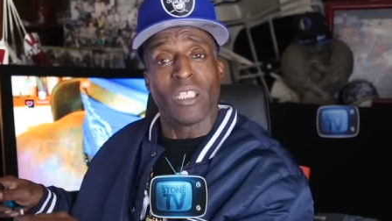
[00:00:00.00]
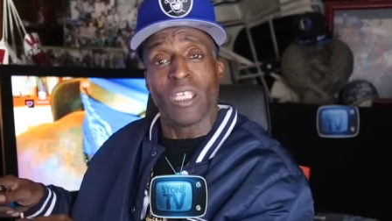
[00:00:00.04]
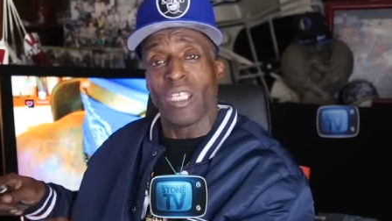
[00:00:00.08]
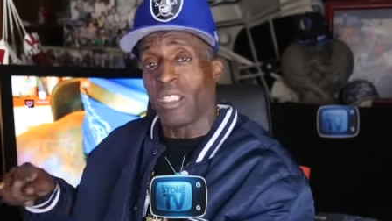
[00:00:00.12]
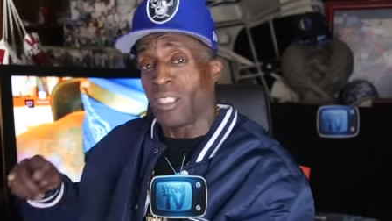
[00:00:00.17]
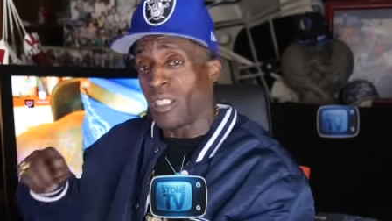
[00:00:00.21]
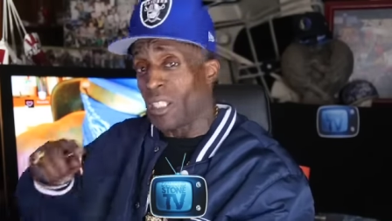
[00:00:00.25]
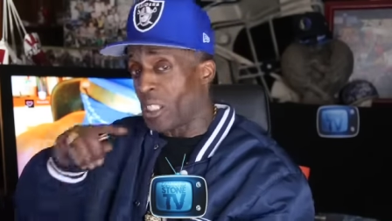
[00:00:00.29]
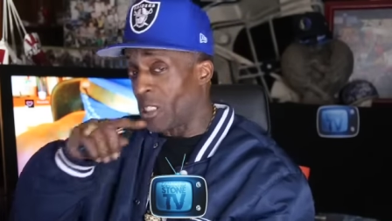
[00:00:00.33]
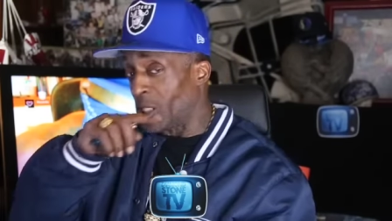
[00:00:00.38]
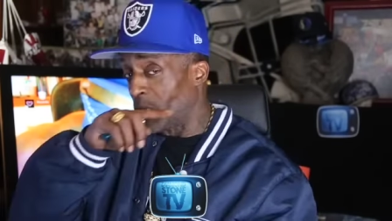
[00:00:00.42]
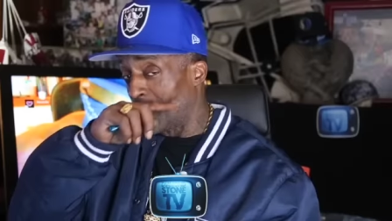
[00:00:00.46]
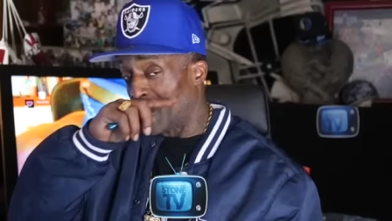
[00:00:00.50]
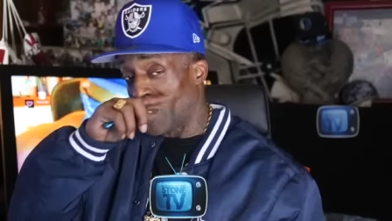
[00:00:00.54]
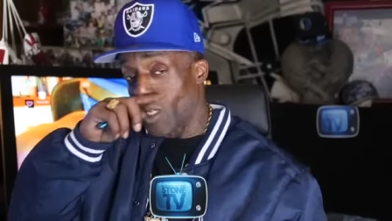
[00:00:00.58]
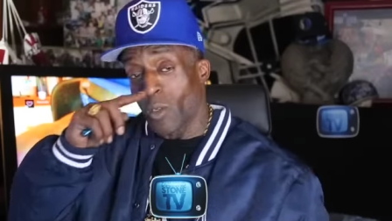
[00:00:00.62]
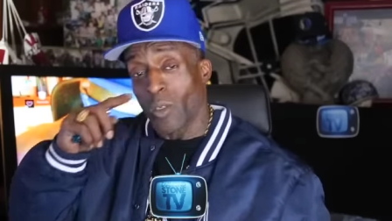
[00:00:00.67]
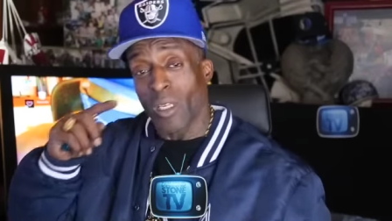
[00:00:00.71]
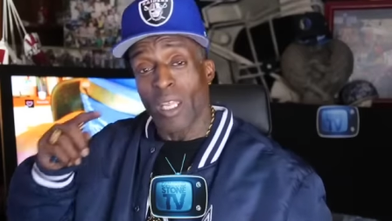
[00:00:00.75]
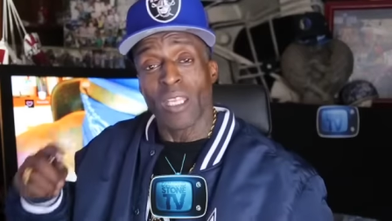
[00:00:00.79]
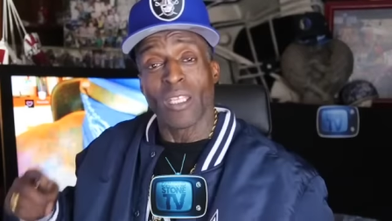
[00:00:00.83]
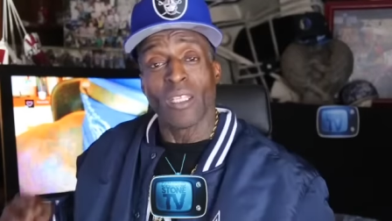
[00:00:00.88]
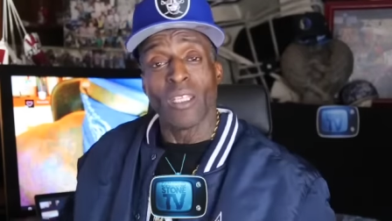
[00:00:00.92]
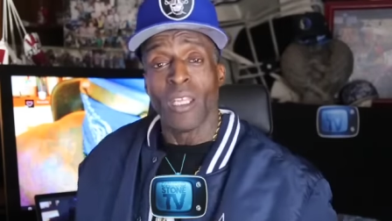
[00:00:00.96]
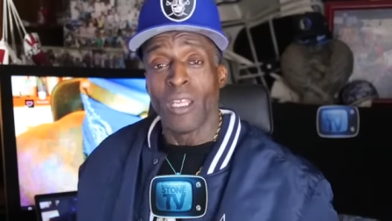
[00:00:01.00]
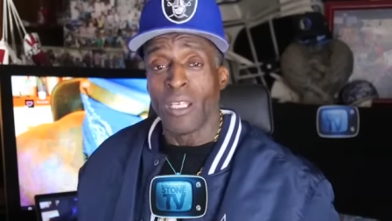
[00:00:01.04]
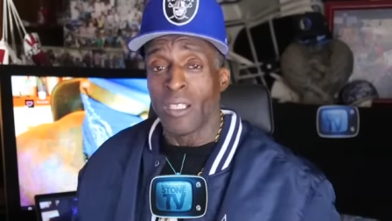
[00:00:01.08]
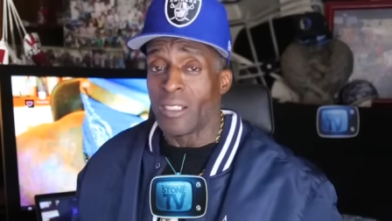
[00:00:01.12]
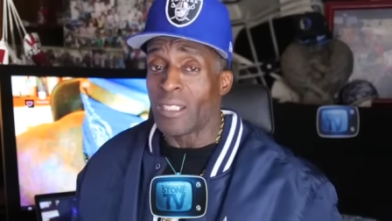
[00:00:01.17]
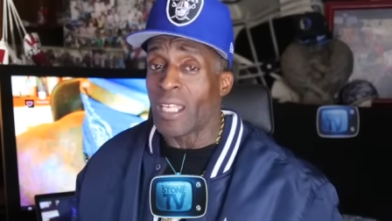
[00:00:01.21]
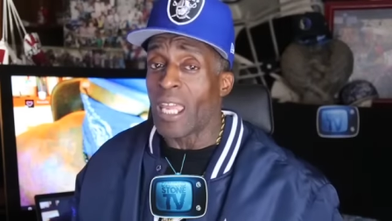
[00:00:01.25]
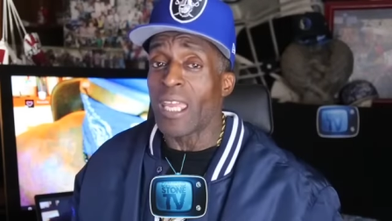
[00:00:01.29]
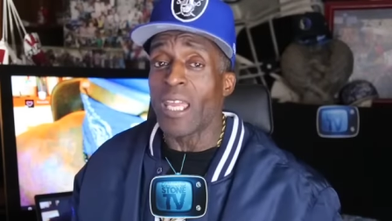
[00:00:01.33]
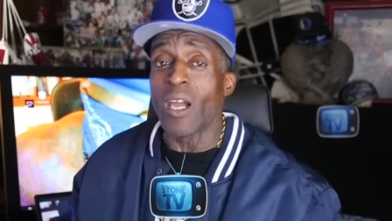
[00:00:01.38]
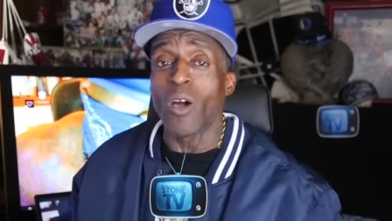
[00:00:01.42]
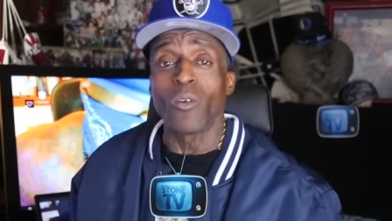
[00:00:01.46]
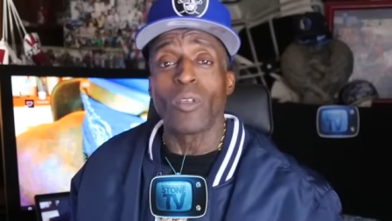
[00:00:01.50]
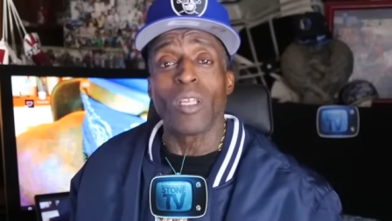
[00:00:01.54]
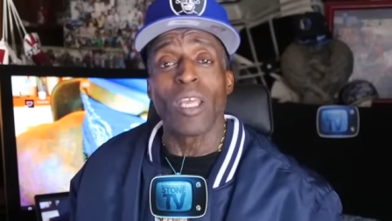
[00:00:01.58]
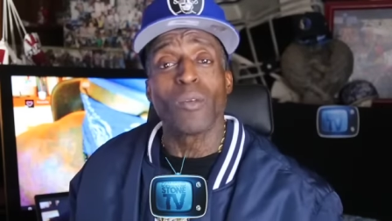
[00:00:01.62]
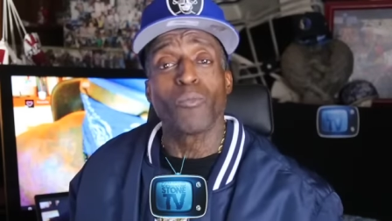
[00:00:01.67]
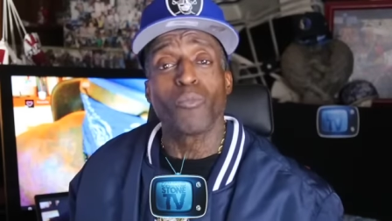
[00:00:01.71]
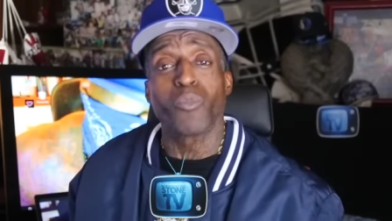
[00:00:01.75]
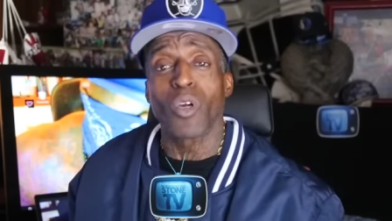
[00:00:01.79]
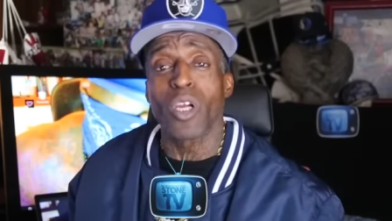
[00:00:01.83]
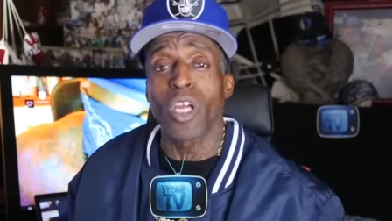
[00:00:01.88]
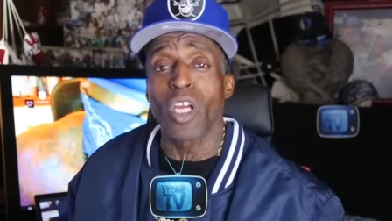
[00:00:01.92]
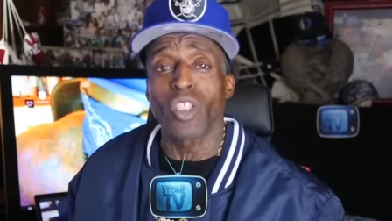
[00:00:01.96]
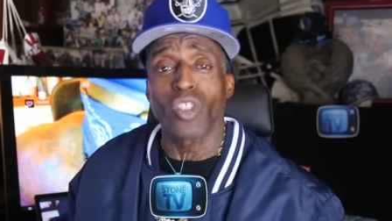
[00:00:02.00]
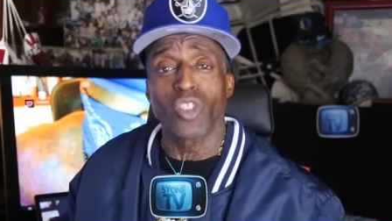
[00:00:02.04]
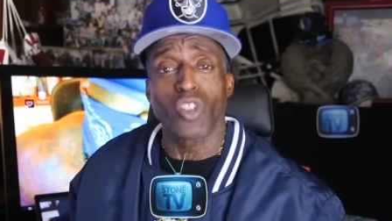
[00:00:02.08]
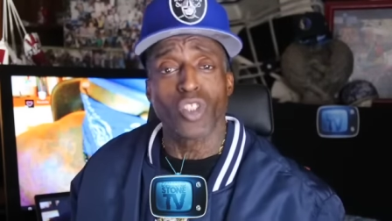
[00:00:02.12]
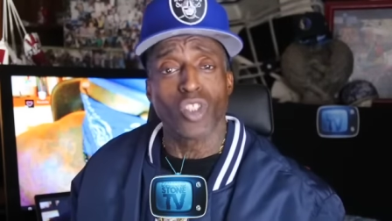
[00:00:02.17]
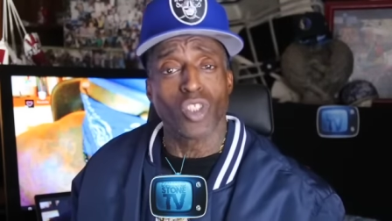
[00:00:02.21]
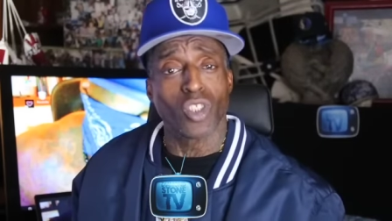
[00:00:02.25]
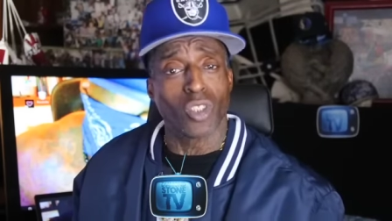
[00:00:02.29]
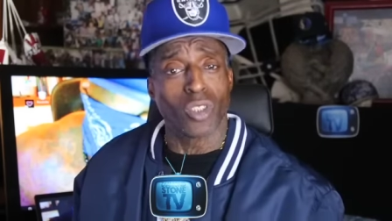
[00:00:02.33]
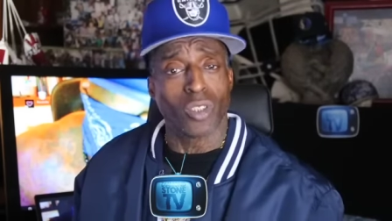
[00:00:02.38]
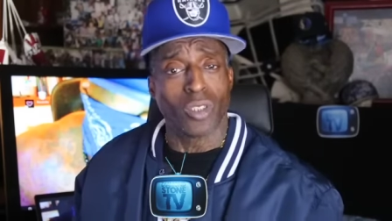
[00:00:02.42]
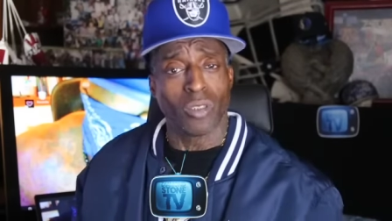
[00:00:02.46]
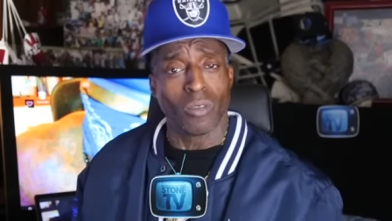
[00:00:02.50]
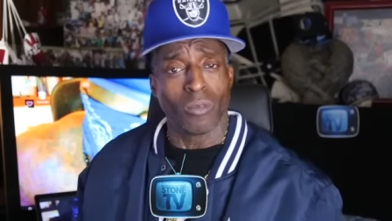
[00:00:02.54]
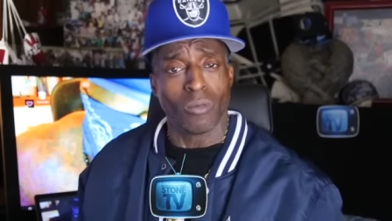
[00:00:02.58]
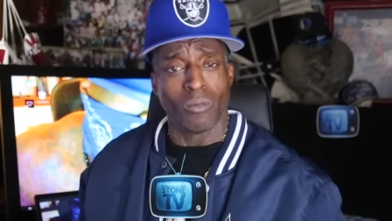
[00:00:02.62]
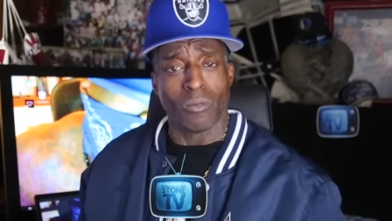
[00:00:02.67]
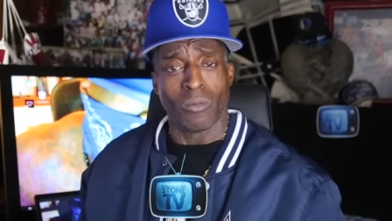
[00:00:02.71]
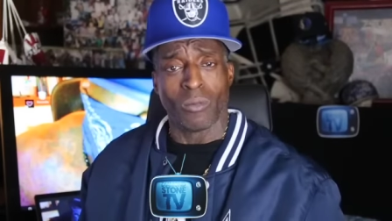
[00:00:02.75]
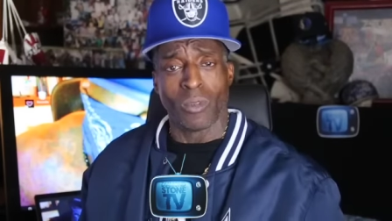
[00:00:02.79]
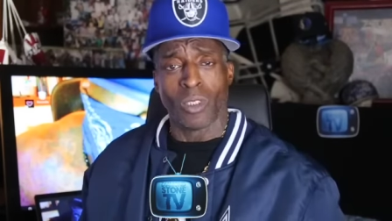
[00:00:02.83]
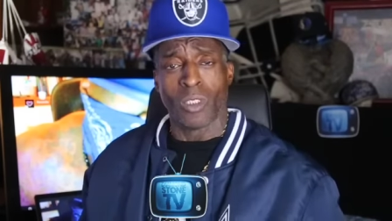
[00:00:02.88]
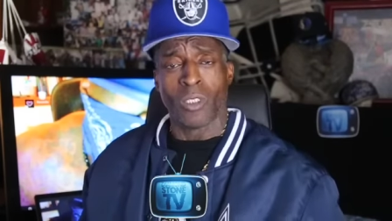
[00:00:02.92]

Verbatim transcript: These niggas know they on that brown sugar too.